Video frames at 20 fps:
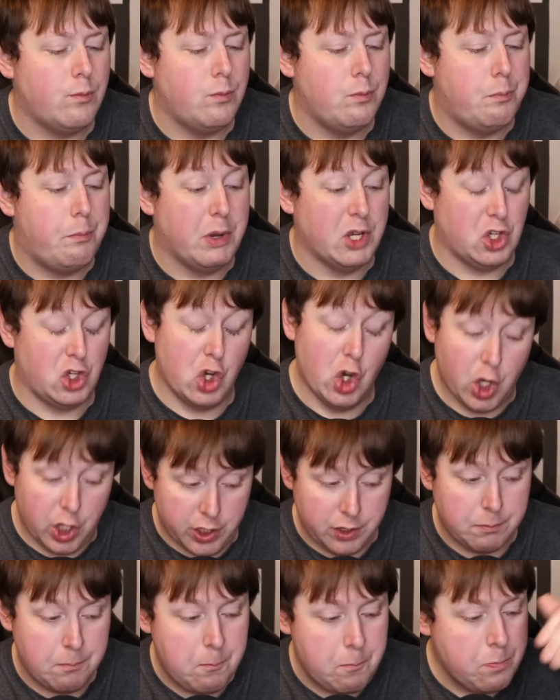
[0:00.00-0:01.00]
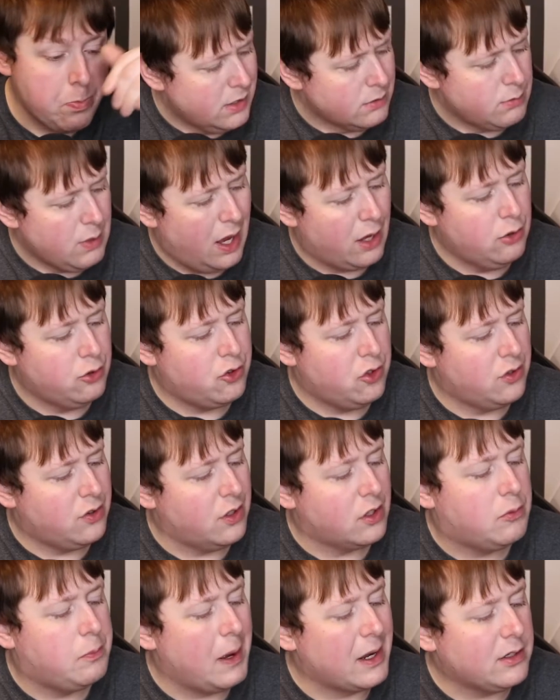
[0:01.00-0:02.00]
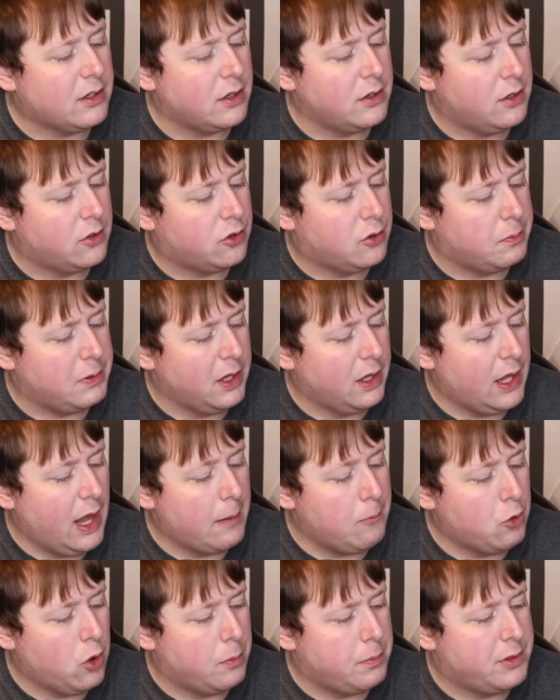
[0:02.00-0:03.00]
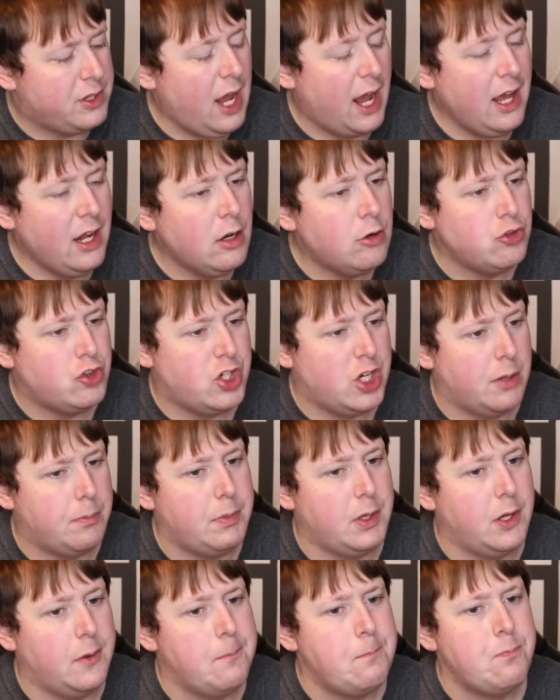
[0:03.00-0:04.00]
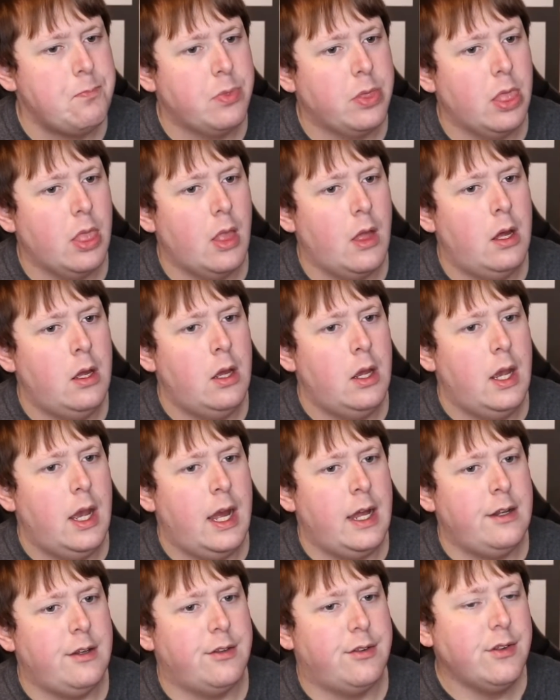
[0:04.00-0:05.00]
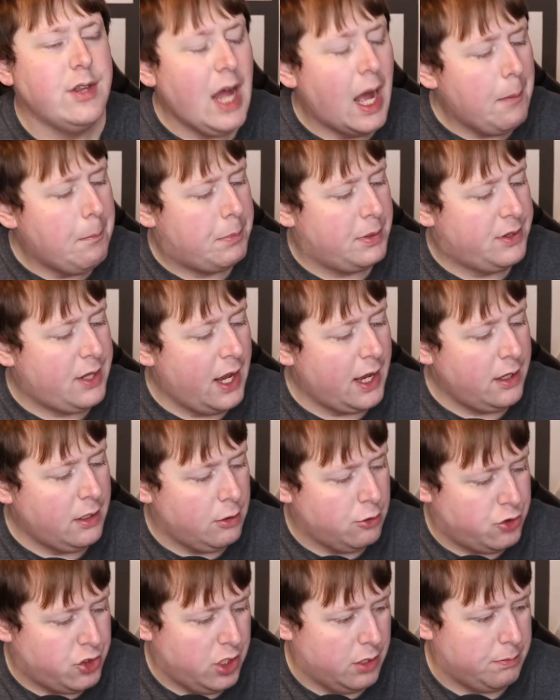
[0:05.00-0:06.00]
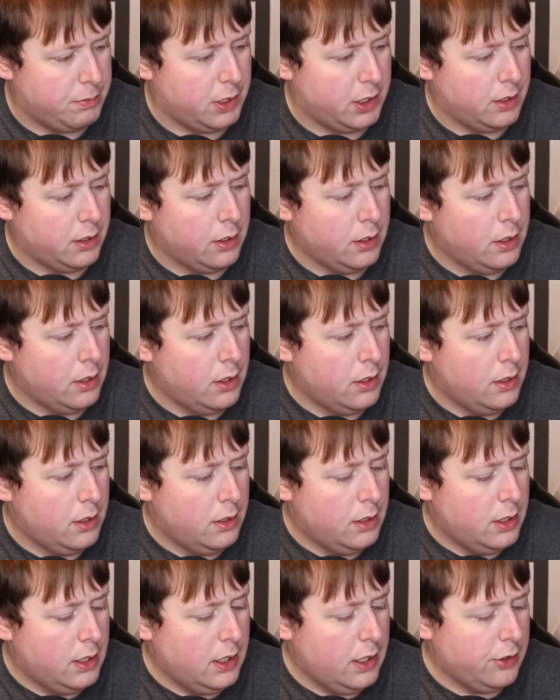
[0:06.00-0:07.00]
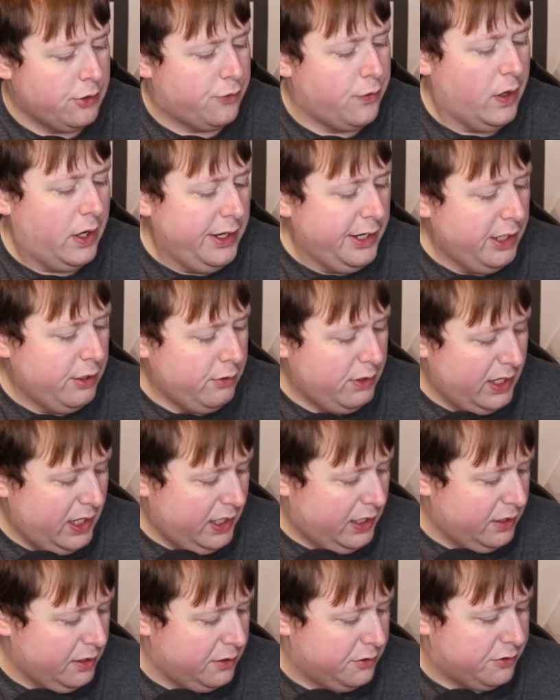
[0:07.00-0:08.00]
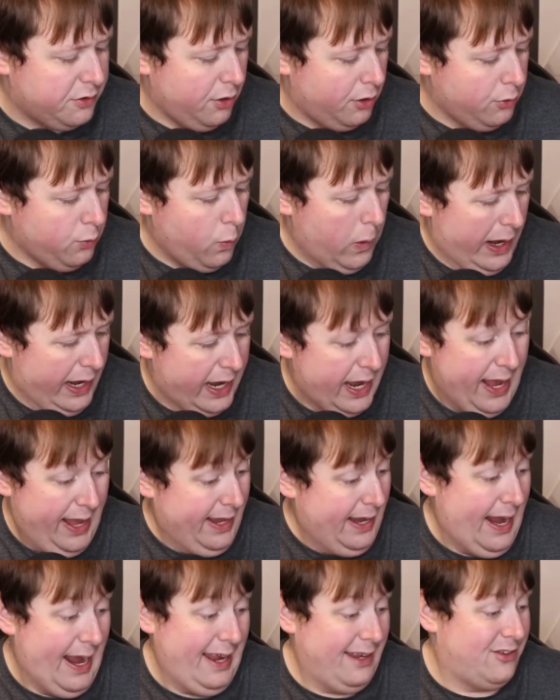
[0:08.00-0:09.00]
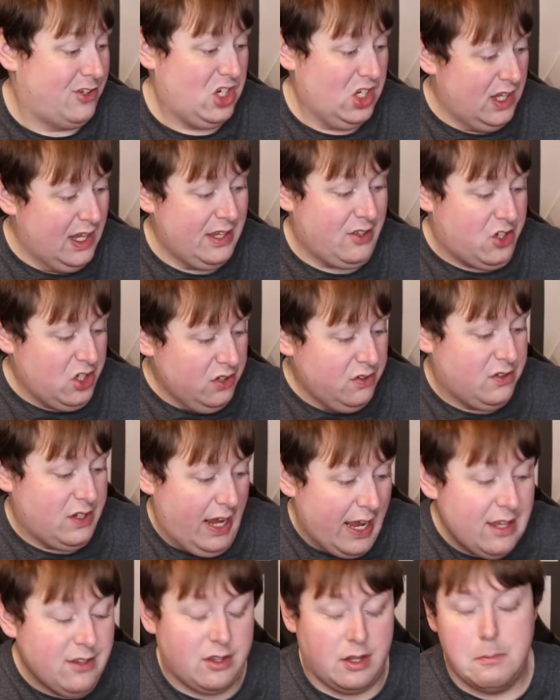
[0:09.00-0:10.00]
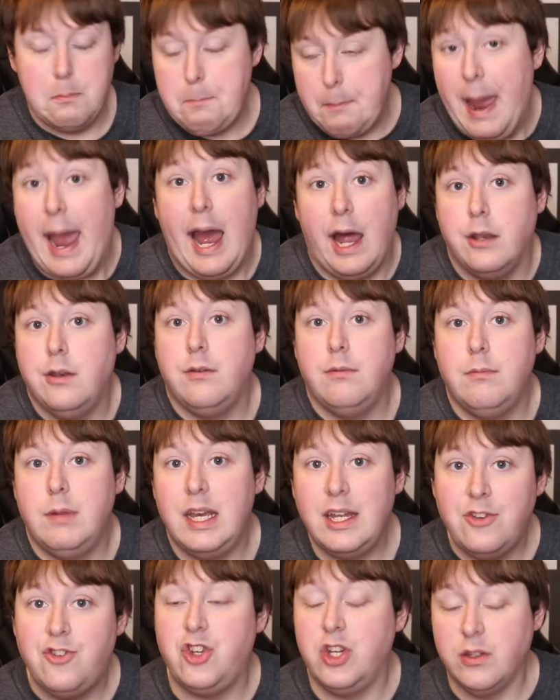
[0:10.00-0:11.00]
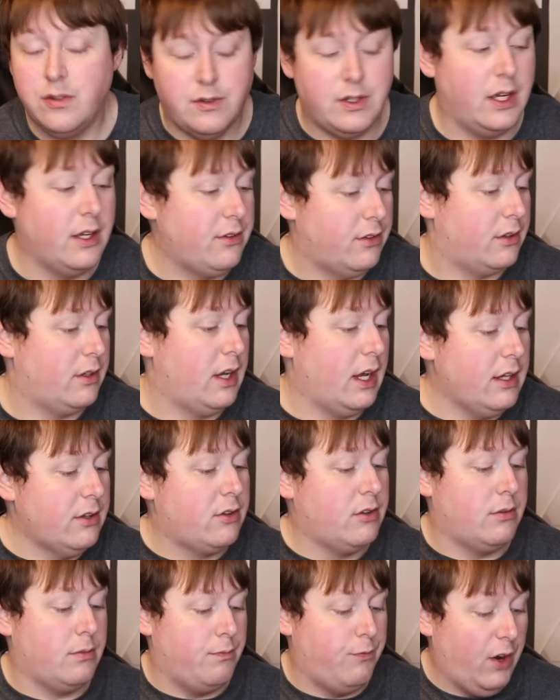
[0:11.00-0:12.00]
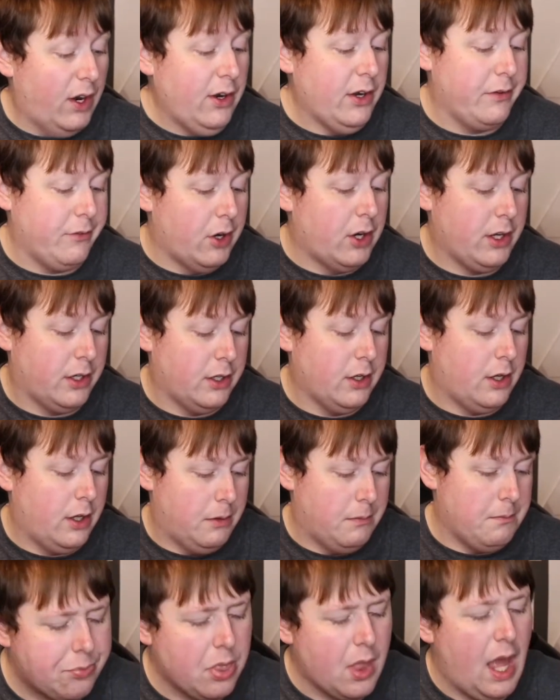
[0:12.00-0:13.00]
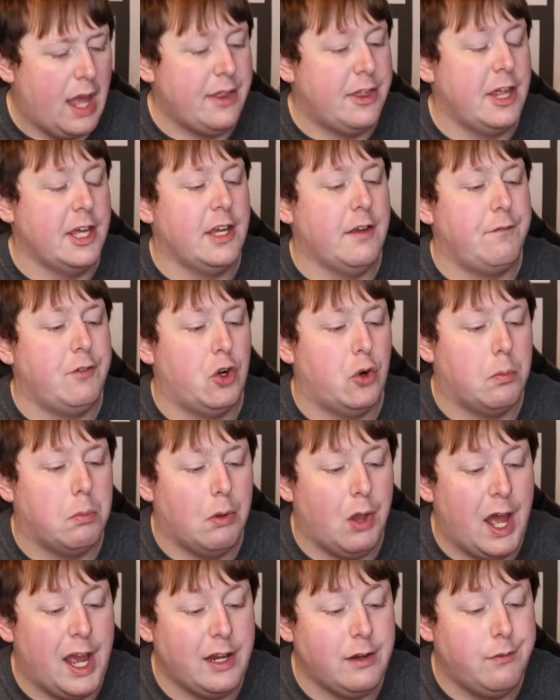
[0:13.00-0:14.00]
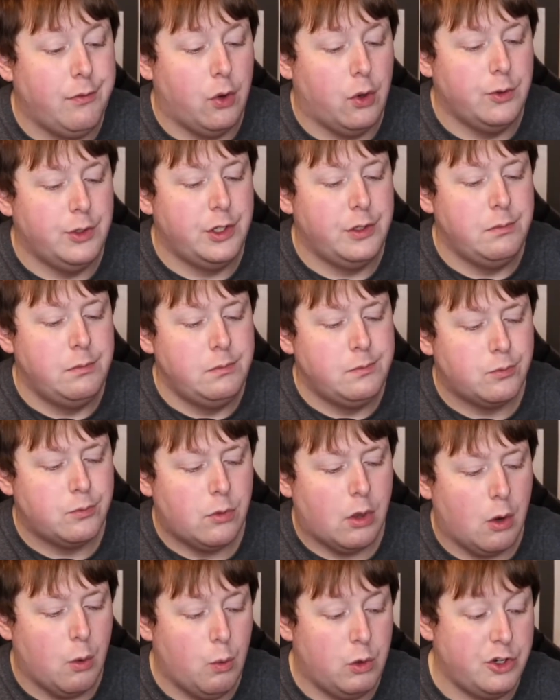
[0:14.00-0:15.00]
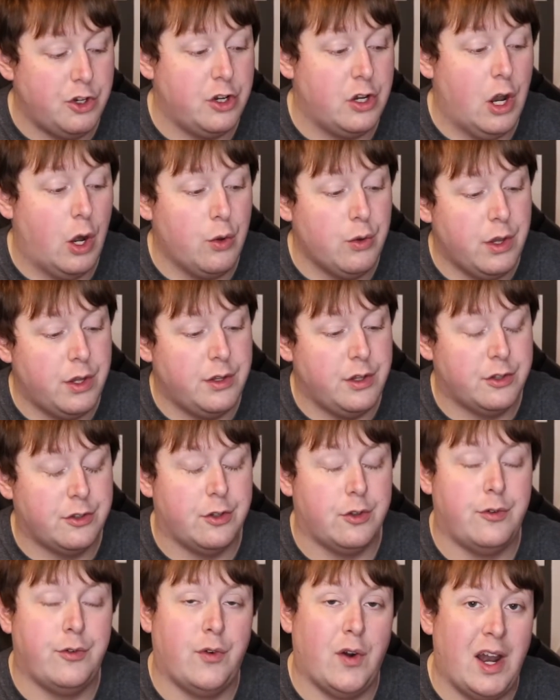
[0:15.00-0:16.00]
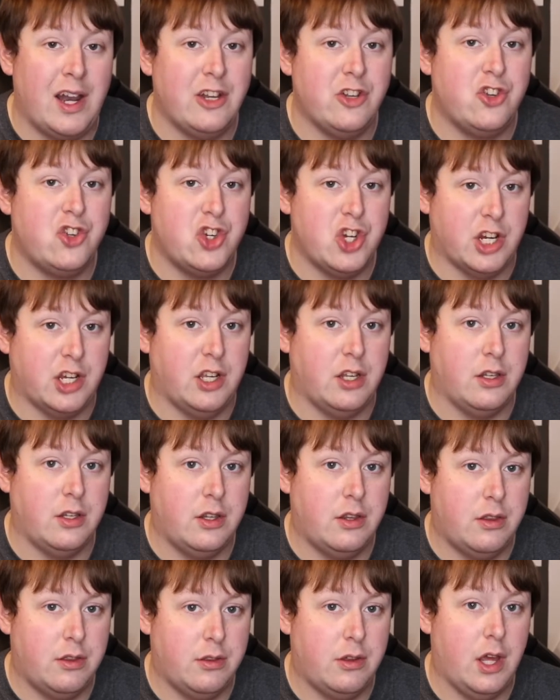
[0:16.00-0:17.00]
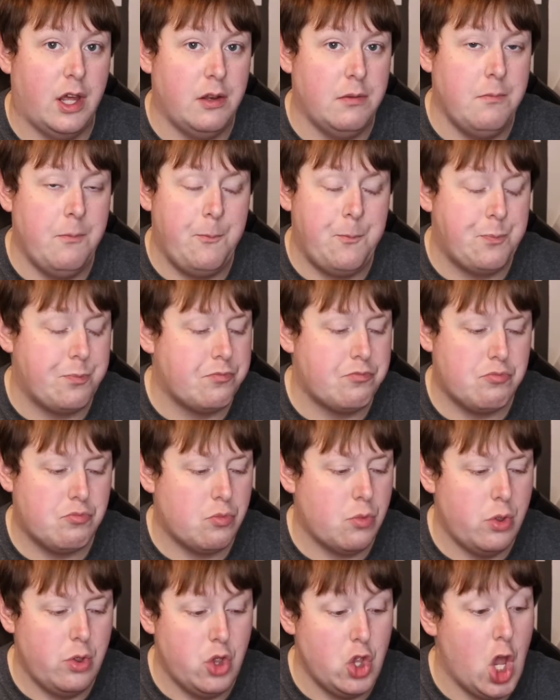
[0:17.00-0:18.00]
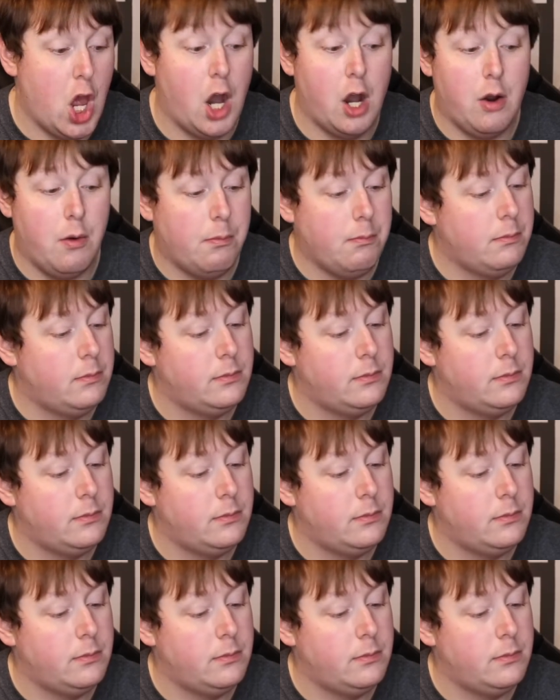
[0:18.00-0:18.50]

but good. I was just expecting this to be a lot more potato chippy, and it's not potato chippy it's very unique in its own way, and it ju it just isn't bad. It just isn't. It's very very good. I think if you were blindfolded, would you know that this is fried chicken skin? No.